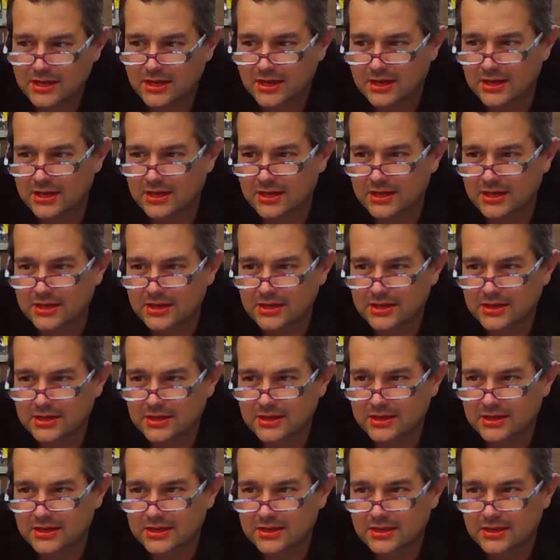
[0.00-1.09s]

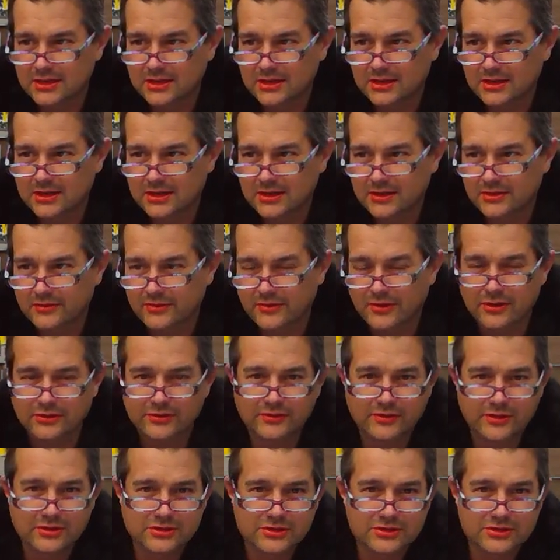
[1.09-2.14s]
For those of you